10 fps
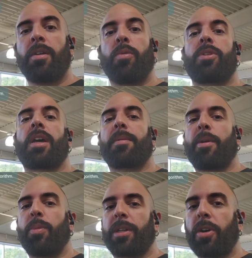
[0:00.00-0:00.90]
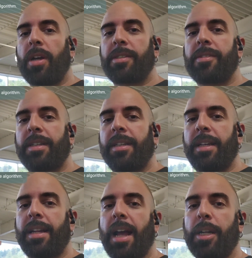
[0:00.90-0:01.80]
We'll talk about what causes it
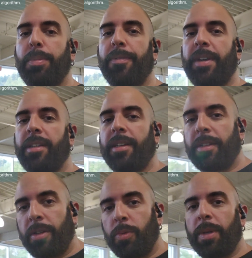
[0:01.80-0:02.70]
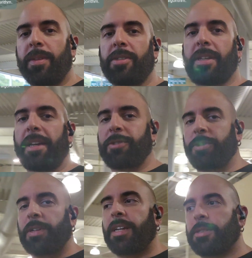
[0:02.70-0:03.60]
and how to prevent it with this
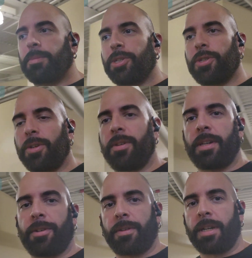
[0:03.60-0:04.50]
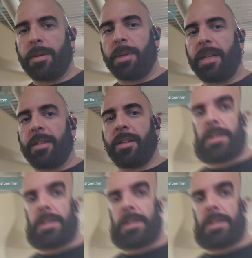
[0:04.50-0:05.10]
exercise I'm going to show you here in a minute.